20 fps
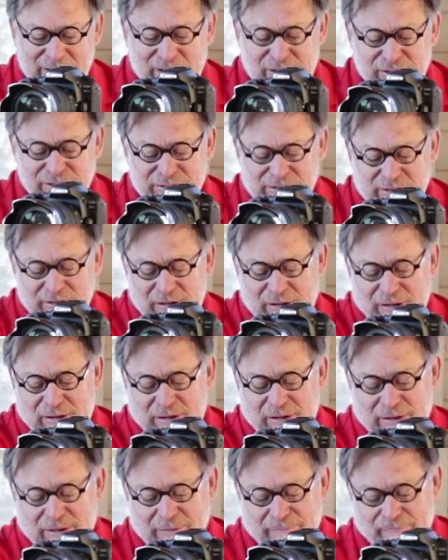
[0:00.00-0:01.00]
is
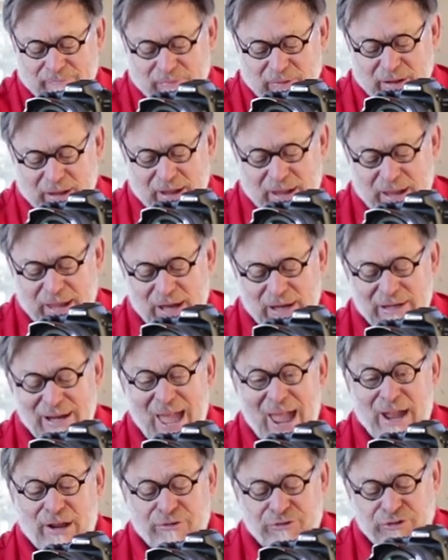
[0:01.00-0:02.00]
it
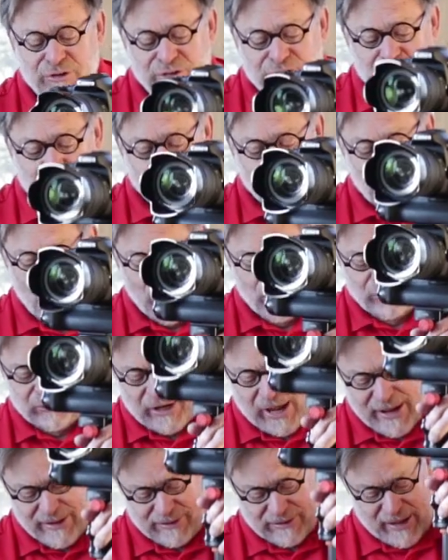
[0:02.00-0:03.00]
allows you to
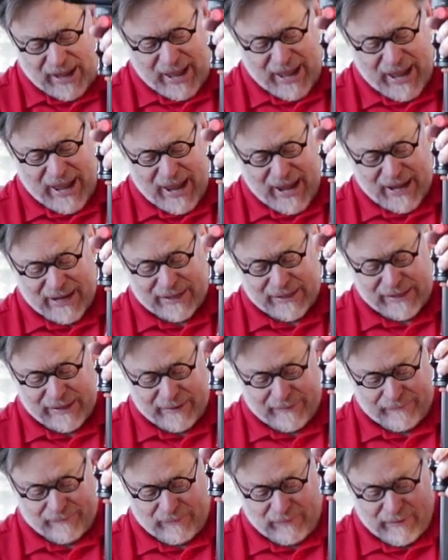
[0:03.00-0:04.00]
rotate the
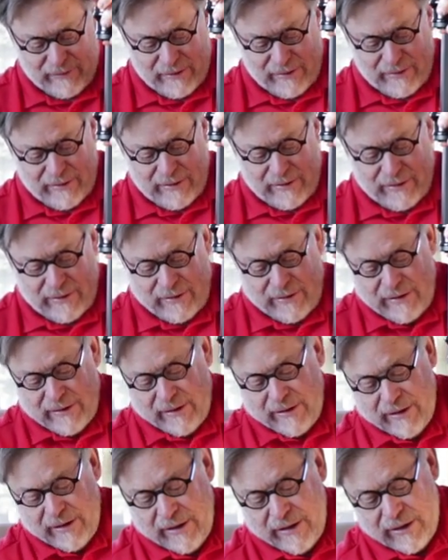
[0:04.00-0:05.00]
head.
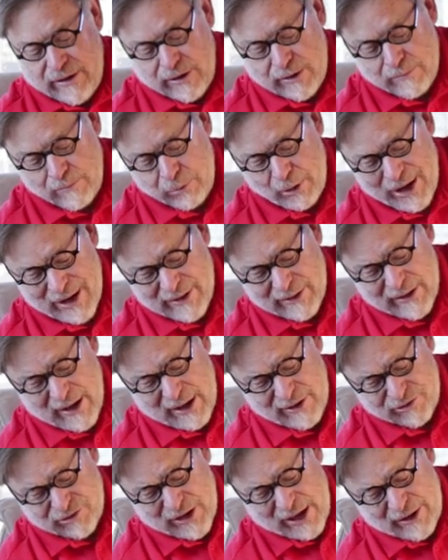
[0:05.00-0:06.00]
You bring
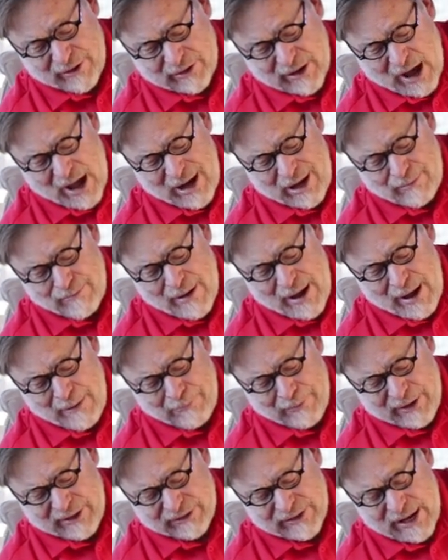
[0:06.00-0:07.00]
the center column
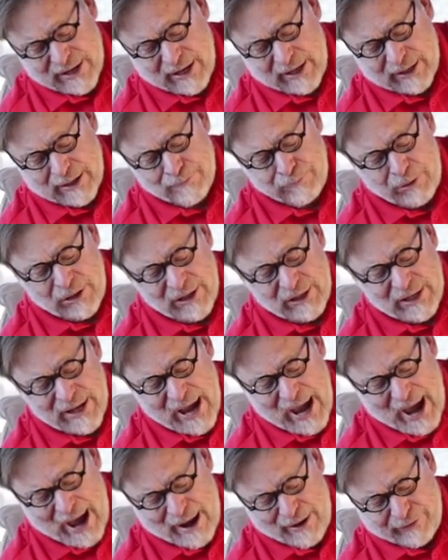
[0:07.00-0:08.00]
up and take it
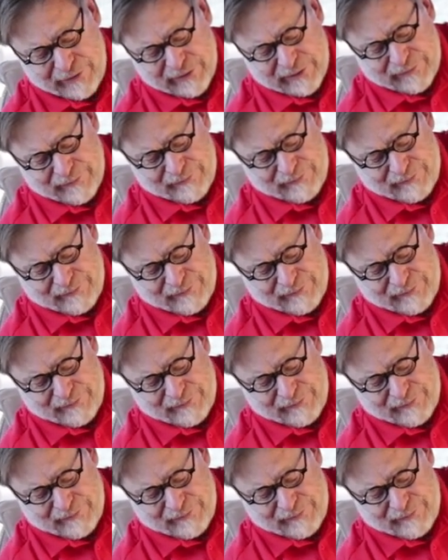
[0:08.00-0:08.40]
completely out.